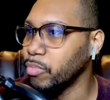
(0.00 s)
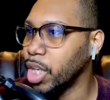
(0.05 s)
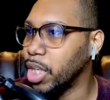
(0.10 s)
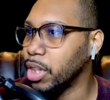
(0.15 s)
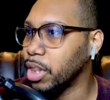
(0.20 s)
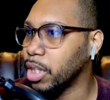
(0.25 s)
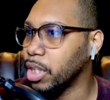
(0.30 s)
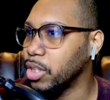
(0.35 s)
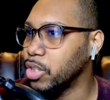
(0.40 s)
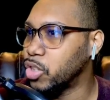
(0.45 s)

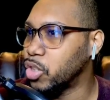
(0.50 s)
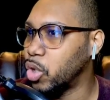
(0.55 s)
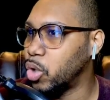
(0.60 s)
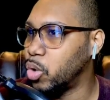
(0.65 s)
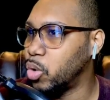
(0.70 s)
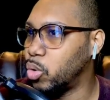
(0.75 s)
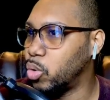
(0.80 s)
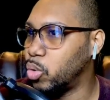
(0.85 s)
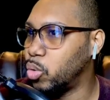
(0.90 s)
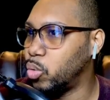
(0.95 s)

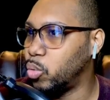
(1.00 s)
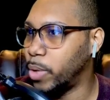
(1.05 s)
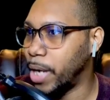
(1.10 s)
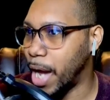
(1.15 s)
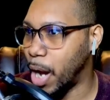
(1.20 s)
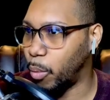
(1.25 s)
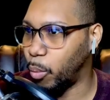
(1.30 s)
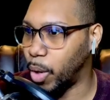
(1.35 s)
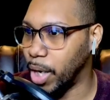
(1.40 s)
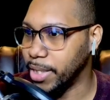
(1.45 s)
So now
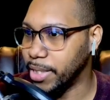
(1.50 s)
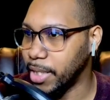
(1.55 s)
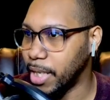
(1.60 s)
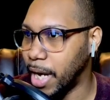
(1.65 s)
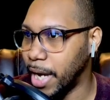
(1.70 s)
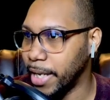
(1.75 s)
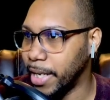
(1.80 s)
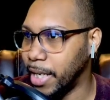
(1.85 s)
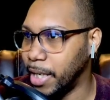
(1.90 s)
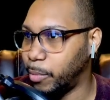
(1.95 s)
what?
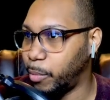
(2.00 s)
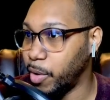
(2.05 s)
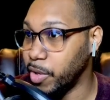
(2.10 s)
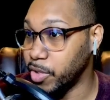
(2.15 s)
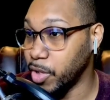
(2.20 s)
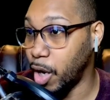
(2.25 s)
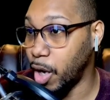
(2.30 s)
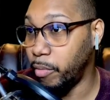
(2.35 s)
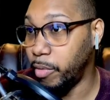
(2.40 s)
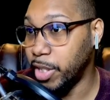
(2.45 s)
I can
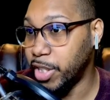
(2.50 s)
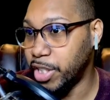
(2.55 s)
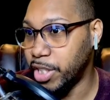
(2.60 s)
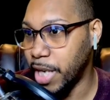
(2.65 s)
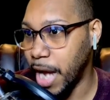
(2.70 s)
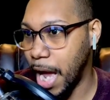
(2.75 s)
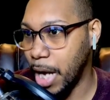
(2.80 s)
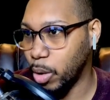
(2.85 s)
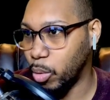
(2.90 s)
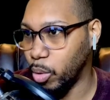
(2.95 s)
resolve a
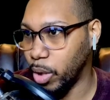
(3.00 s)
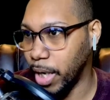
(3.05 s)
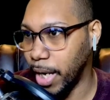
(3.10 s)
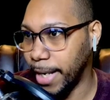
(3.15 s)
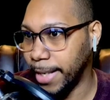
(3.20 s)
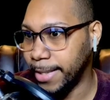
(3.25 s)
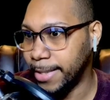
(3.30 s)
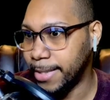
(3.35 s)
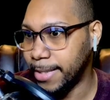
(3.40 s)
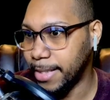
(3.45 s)

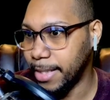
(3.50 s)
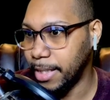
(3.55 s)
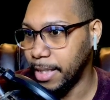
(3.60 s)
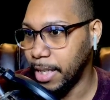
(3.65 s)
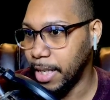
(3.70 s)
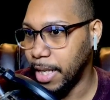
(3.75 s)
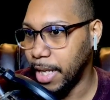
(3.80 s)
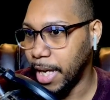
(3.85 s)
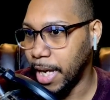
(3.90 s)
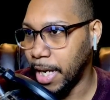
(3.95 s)
Shacklegeist
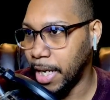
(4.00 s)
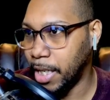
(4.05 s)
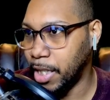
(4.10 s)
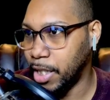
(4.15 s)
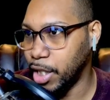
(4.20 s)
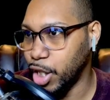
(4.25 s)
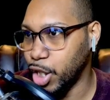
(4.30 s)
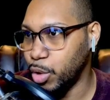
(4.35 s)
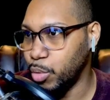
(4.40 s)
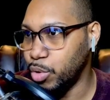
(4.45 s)
and
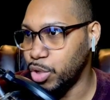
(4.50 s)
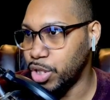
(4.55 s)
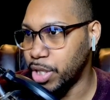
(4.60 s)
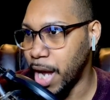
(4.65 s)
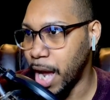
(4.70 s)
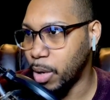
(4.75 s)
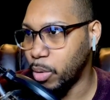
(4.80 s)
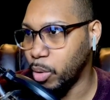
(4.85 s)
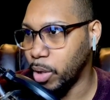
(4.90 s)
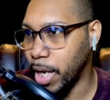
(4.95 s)
use
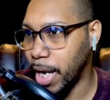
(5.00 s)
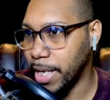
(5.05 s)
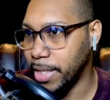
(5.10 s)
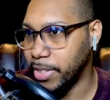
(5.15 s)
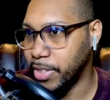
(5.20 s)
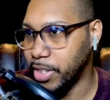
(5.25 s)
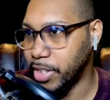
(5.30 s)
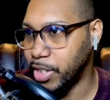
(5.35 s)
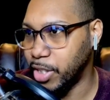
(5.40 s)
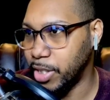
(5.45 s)

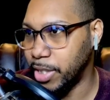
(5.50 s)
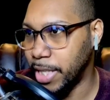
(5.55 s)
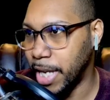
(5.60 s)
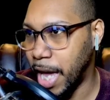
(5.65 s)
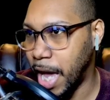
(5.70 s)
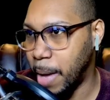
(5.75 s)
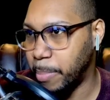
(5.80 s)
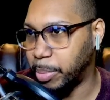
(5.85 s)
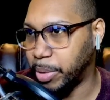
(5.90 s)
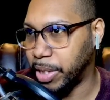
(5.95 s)
Shacklegeist to
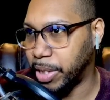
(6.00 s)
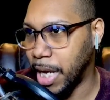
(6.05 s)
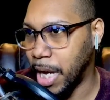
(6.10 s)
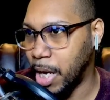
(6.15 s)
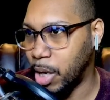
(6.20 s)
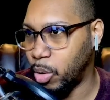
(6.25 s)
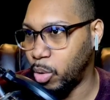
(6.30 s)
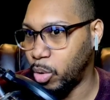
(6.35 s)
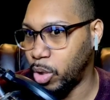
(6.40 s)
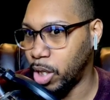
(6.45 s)
tap
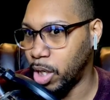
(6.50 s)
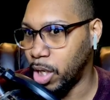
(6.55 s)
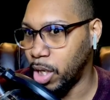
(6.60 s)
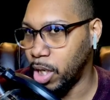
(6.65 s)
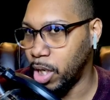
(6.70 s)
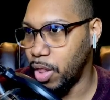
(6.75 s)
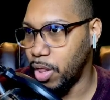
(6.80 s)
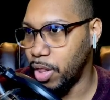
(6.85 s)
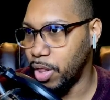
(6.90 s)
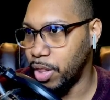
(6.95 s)
down
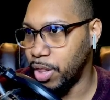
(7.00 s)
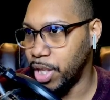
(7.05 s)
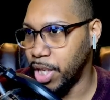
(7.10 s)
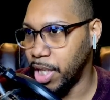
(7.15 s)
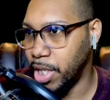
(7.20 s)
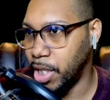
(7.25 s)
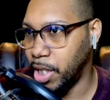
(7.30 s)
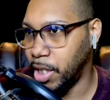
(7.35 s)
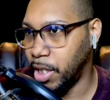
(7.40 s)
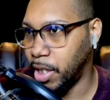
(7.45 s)

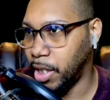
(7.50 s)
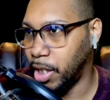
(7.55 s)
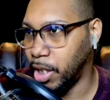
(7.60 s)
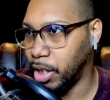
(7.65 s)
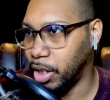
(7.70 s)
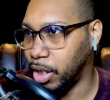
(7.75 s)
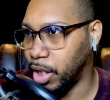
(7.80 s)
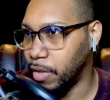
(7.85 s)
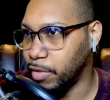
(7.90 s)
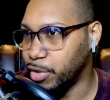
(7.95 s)
the
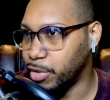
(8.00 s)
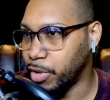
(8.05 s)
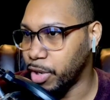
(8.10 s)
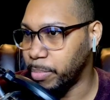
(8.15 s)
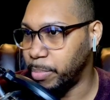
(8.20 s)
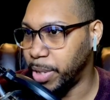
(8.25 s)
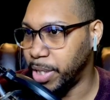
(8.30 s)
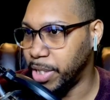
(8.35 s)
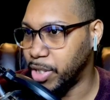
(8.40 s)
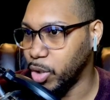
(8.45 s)
Lovestruck
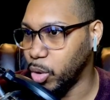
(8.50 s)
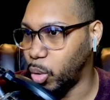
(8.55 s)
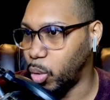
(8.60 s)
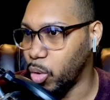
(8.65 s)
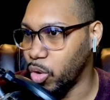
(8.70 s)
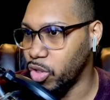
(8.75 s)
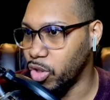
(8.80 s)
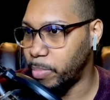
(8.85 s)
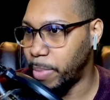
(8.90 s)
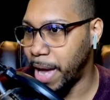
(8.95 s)
Beast or
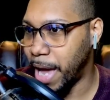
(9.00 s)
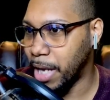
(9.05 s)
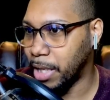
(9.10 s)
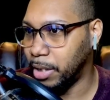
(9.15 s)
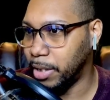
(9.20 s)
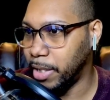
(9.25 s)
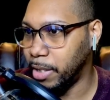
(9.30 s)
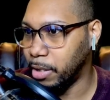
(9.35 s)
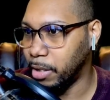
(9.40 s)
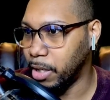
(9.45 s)
the Pack
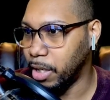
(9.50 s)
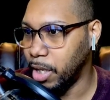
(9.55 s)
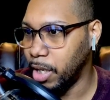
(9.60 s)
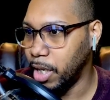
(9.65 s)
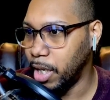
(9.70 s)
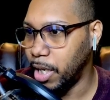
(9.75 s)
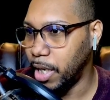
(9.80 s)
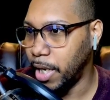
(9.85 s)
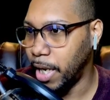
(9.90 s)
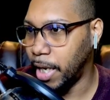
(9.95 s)
Leader
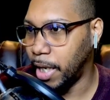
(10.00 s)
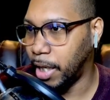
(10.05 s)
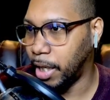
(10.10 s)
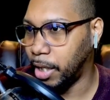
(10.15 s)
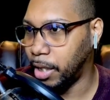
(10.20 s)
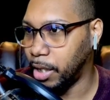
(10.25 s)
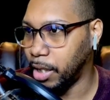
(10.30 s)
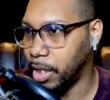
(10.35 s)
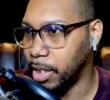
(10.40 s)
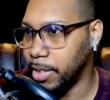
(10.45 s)
and
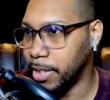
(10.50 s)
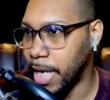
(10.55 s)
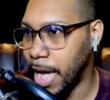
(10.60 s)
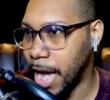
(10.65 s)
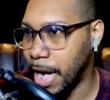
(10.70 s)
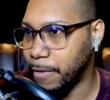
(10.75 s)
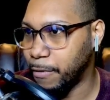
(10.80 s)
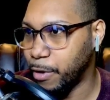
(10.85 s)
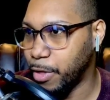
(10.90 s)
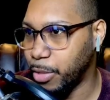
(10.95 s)
attack
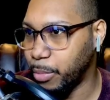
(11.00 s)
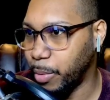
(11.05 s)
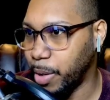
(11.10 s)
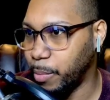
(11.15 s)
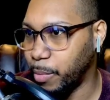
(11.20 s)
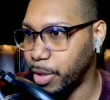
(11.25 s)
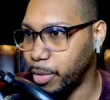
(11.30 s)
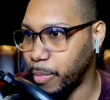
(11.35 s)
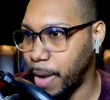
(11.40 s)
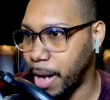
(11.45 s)
for 3
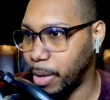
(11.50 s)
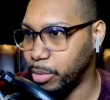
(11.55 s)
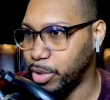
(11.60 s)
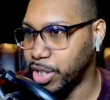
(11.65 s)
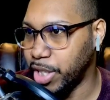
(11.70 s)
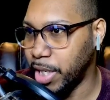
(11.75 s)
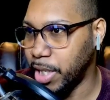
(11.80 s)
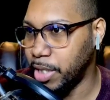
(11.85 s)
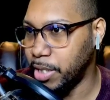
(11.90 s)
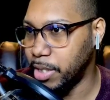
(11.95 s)
with Rattle
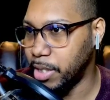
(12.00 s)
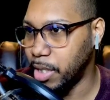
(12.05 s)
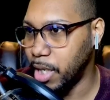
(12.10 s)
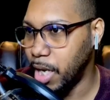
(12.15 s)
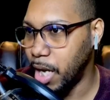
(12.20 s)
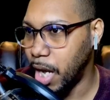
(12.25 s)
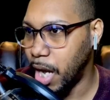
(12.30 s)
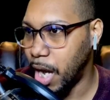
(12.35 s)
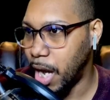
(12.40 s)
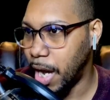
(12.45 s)
Chains.
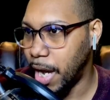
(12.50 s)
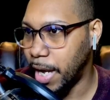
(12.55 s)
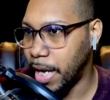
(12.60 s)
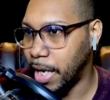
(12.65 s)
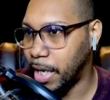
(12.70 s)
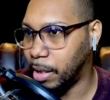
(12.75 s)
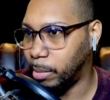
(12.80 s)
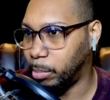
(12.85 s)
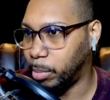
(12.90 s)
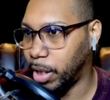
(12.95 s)
I
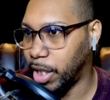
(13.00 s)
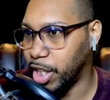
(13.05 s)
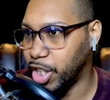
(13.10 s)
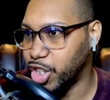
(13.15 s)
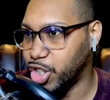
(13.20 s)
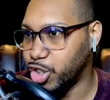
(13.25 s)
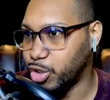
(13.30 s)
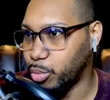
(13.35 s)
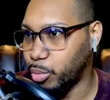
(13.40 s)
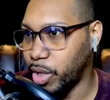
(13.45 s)
am
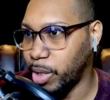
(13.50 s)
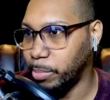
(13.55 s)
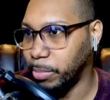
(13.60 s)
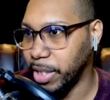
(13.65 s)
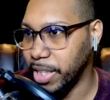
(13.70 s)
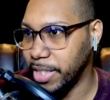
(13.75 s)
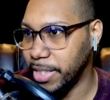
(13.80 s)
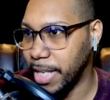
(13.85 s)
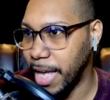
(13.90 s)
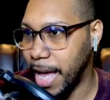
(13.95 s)
extremely
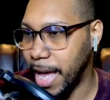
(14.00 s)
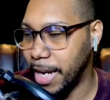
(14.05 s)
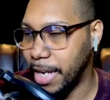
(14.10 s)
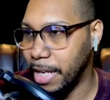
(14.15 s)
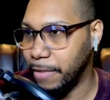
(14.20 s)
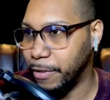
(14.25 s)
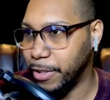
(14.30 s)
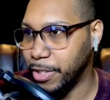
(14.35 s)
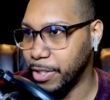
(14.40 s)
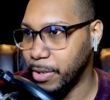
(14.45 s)
sad if
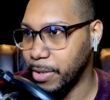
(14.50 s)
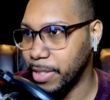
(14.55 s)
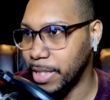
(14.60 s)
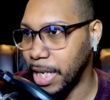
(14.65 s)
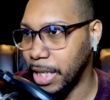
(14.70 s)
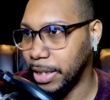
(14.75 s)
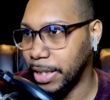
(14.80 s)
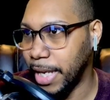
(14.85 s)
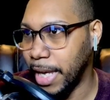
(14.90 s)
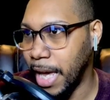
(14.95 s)
it turns out
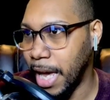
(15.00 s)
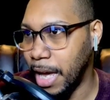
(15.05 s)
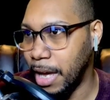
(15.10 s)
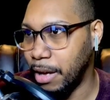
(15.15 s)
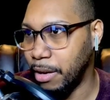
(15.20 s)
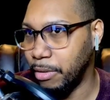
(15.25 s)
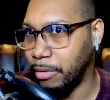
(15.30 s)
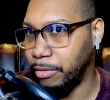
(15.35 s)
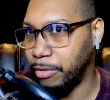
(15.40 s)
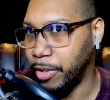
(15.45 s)
they
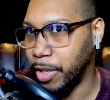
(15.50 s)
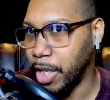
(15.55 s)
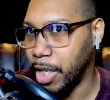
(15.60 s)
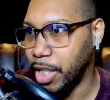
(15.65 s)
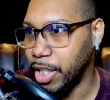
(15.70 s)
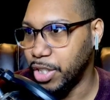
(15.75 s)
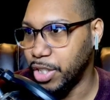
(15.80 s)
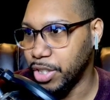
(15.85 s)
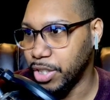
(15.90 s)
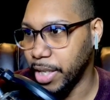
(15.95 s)
have
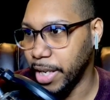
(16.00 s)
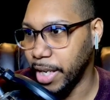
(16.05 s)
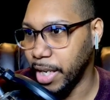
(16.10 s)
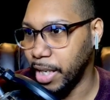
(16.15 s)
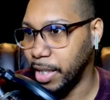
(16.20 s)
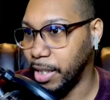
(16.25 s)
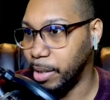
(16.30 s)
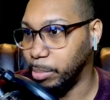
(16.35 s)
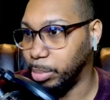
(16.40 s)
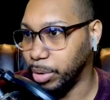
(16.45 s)
just like an
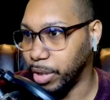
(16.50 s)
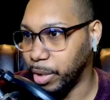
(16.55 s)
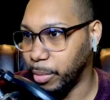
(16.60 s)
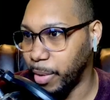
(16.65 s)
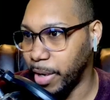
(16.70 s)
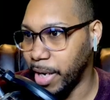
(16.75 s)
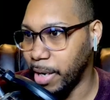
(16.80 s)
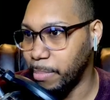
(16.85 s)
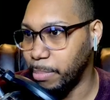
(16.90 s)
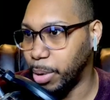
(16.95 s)

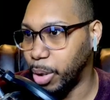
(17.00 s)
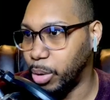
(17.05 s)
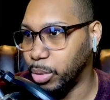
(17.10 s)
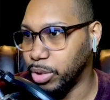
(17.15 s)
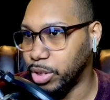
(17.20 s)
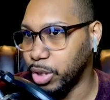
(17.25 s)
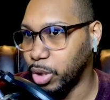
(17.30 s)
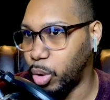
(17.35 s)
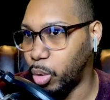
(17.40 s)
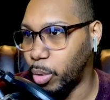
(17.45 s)
Obliterating Bolt,
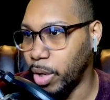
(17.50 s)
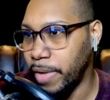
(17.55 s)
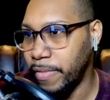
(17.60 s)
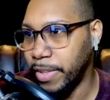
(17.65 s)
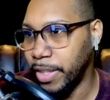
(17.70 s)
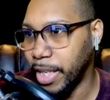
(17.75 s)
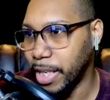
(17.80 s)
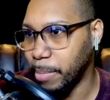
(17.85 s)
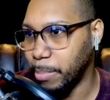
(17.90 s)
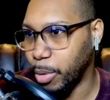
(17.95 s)
or even
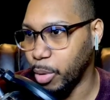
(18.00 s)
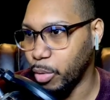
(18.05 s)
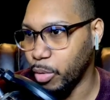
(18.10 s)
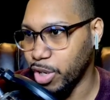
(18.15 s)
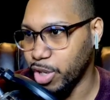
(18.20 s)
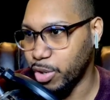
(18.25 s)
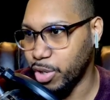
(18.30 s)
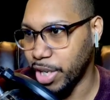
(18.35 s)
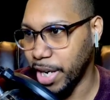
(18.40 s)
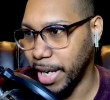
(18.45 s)
like a Bonecrusher
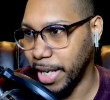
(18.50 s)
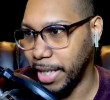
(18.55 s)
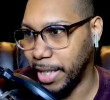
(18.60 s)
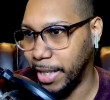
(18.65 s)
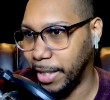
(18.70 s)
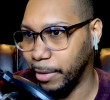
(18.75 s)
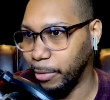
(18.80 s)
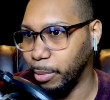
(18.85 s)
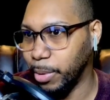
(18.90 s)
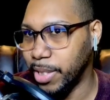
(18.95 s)
Giant
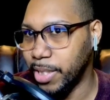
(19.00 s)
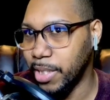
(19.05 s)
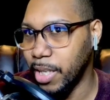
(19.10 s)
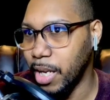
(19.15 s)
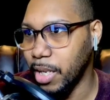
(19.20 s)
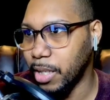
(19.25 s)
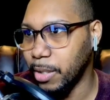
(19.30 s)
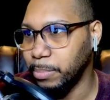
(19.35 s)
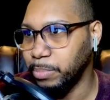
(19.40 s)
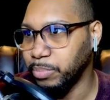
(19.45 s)
here would suck.